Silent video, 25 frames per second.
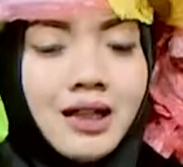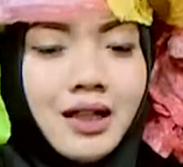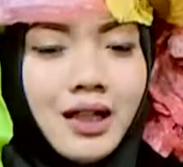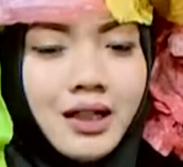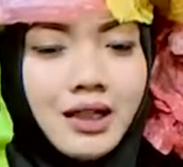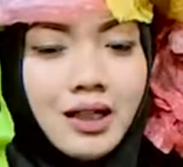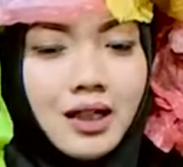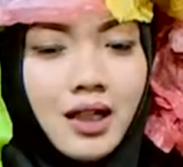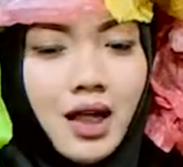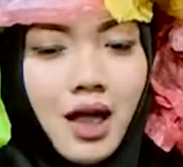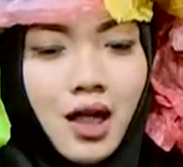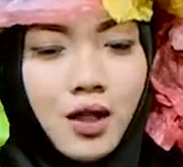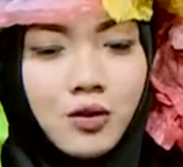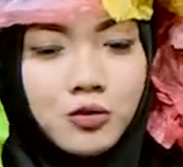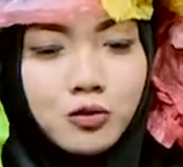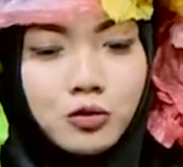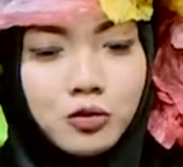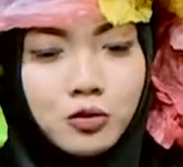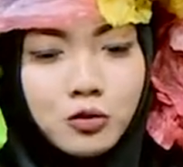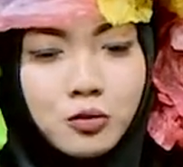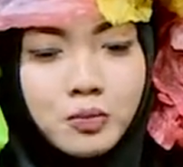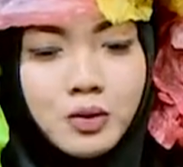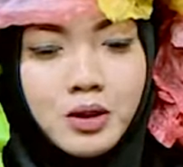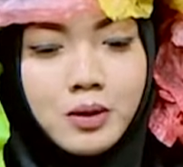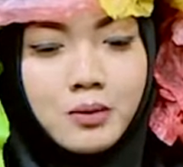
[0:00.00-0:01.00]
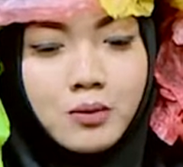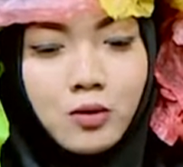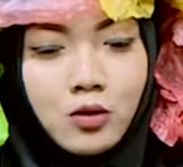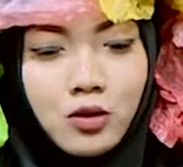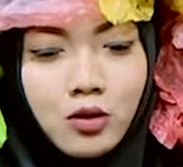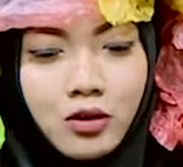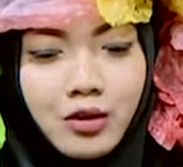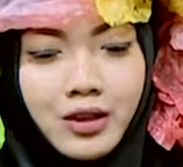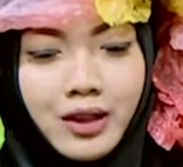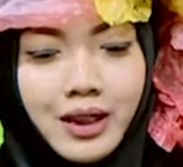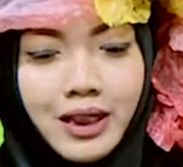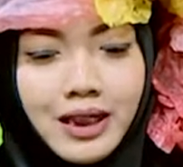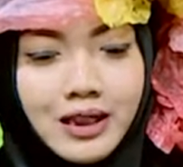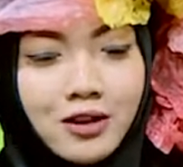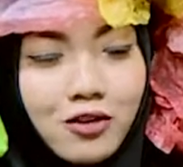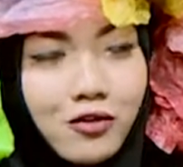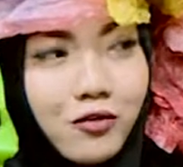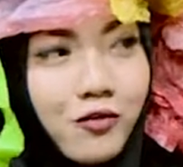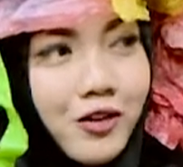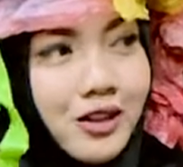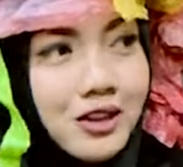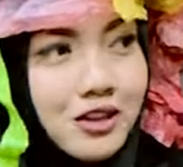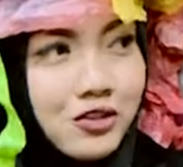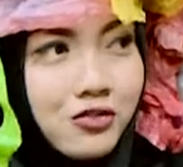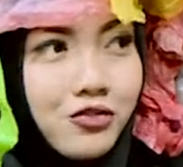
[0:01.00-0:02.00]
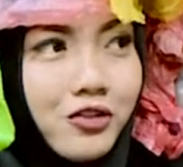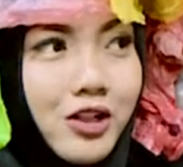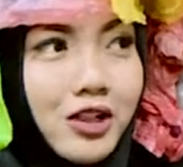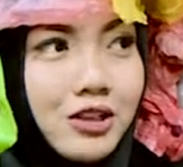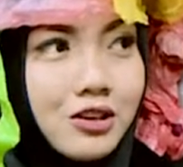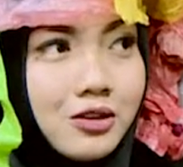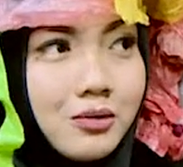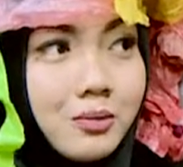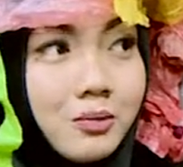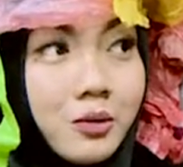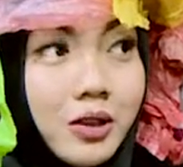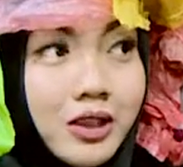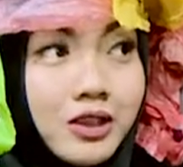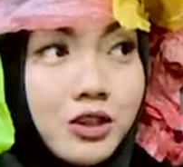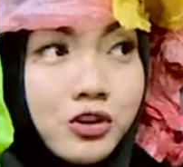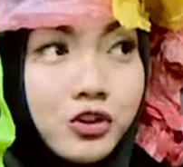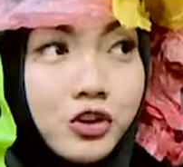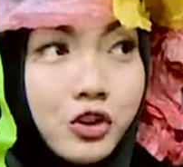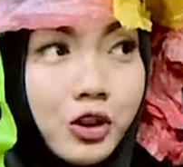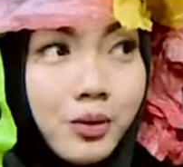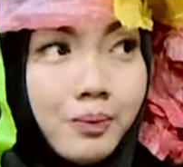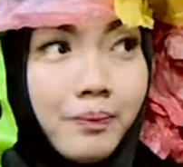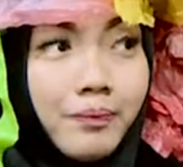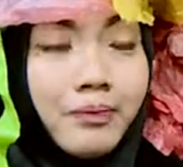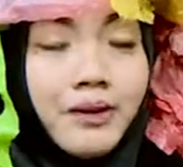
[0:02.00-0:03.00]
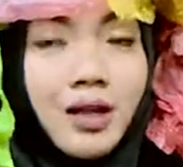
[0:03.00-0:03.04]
then how to be more innovative entrepreneurship.